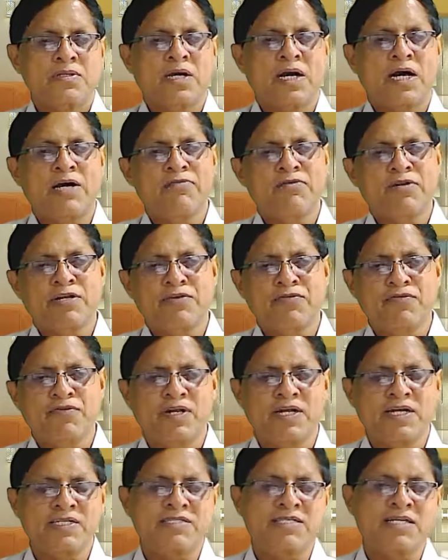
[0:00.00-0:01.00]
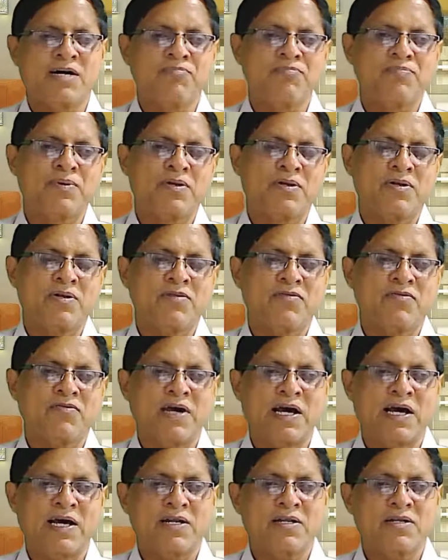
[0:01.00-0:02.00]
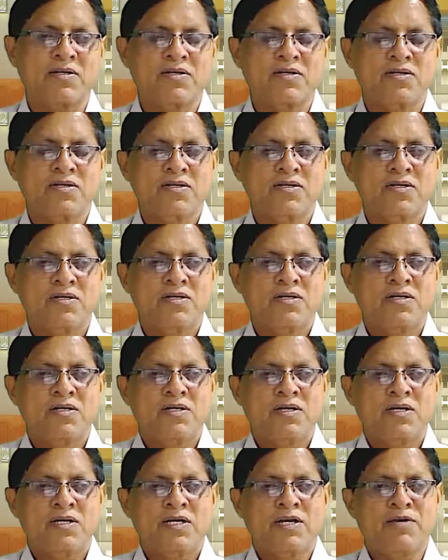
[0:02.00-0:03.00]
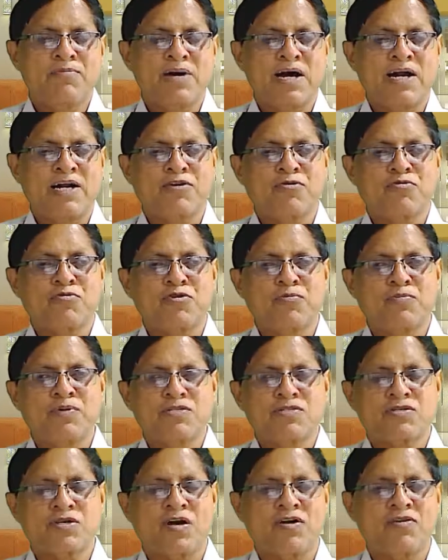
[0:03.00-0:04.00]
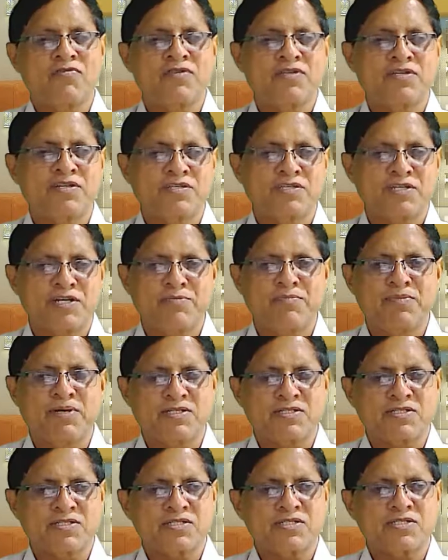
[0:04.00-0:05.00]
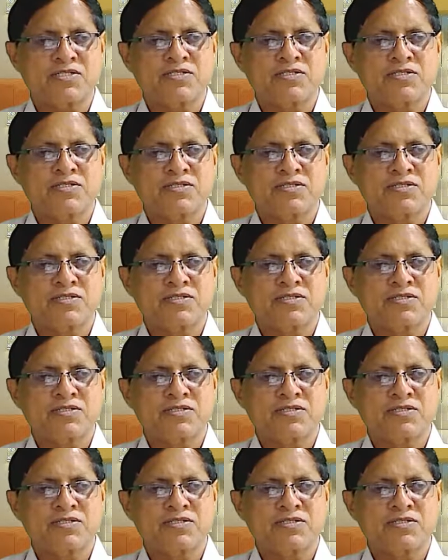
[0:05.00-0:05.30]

I will give you an example where a matter could be solved within 3 months.